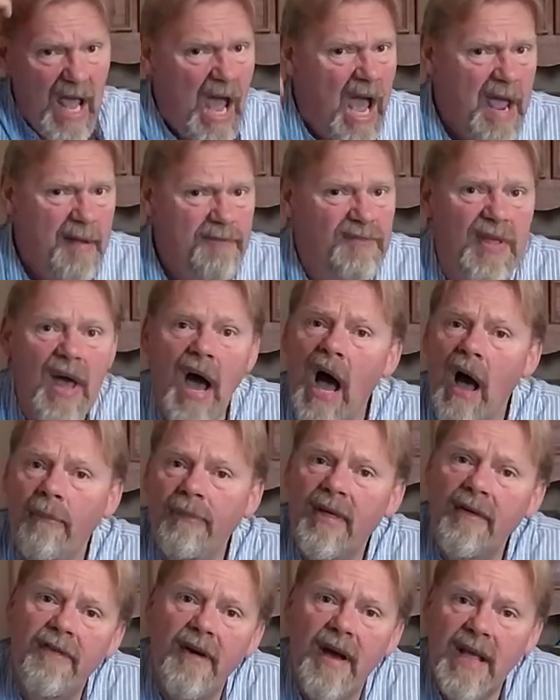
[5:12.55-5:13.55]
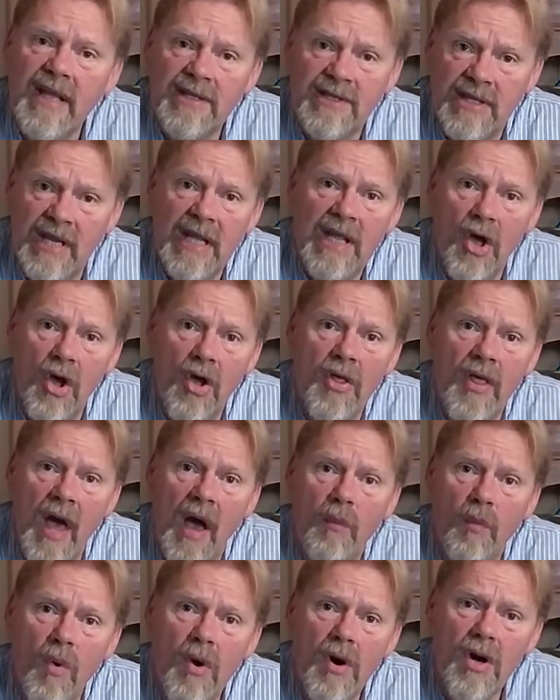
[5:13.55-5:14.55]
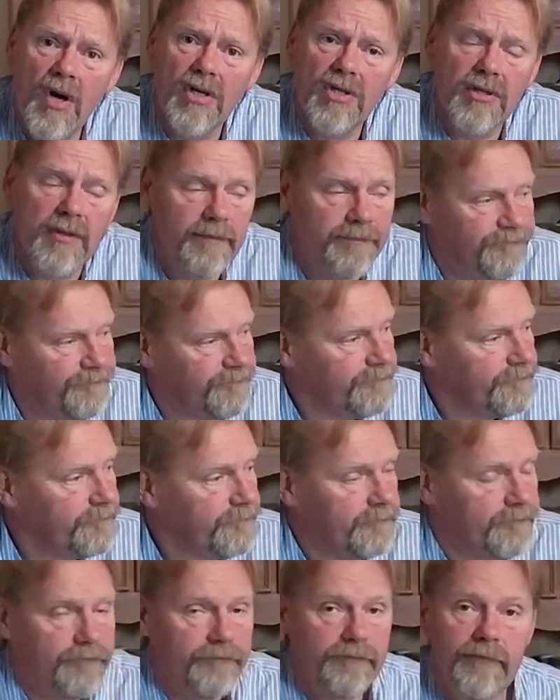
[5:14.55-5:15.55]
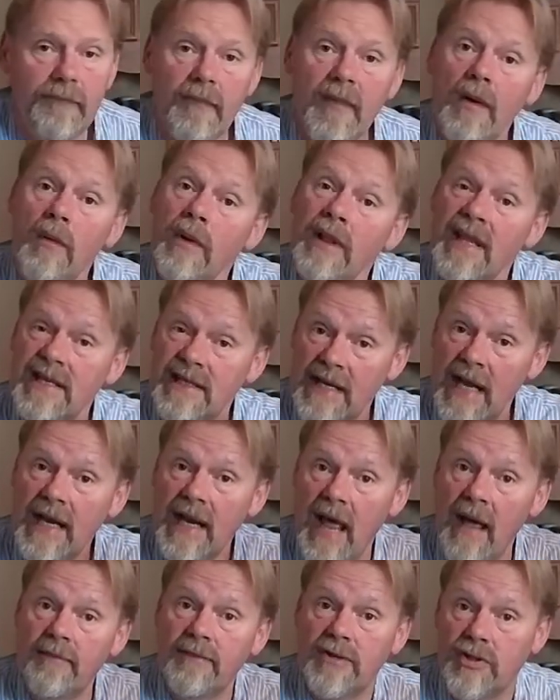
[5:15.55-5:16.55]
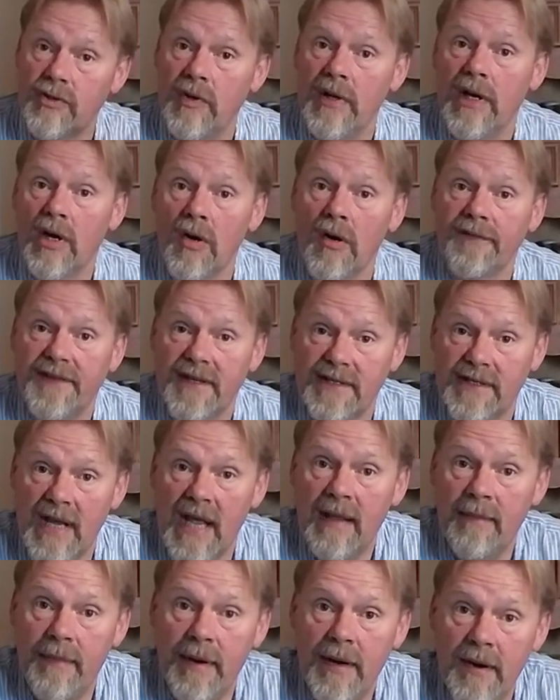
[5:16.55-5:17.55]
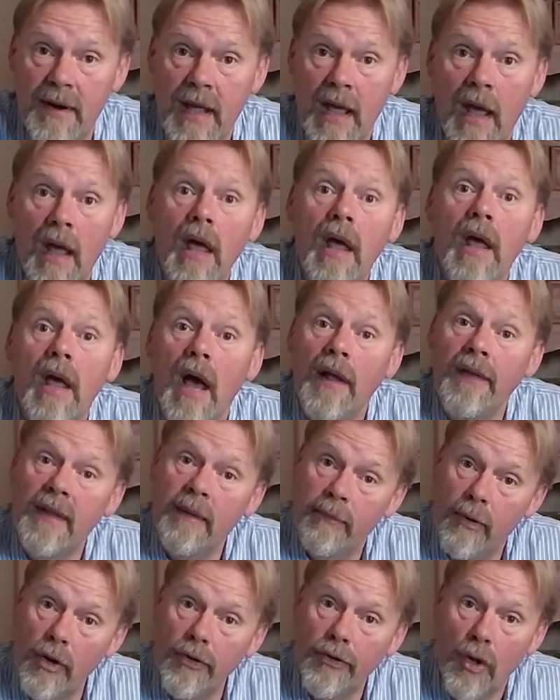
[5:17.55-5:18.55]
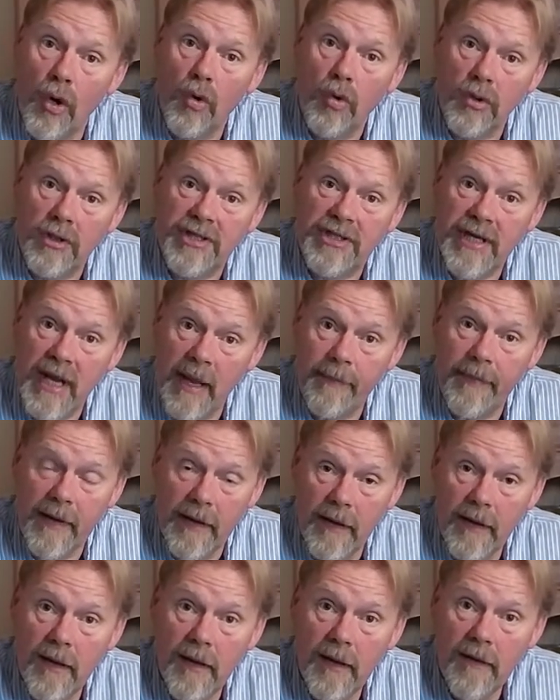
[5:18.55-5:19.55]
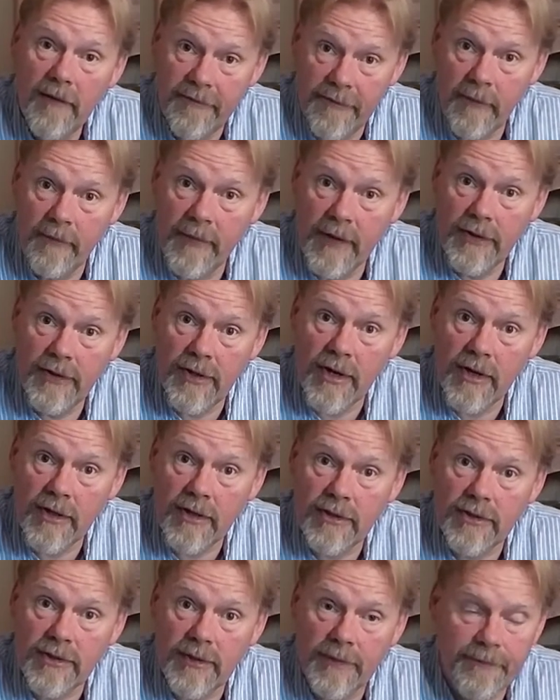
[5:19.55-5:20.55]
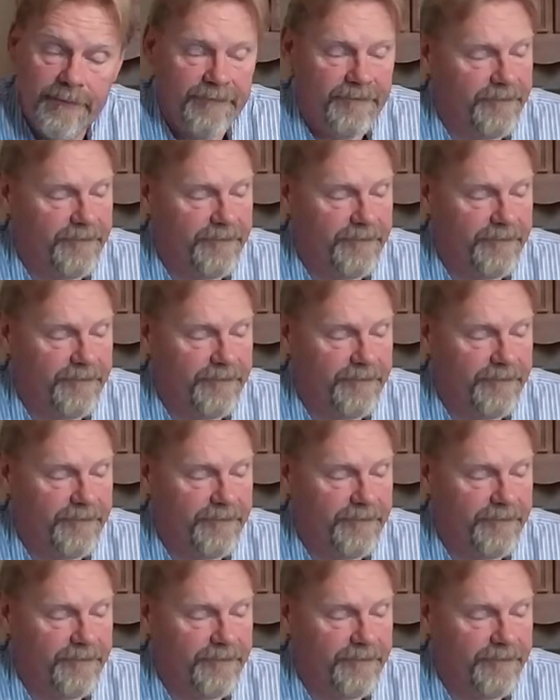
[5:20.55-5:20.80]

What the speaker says: I'm damned if I can see how that works. Well, they sent him straight off to Siberia and they bought the whole ship from the Turks.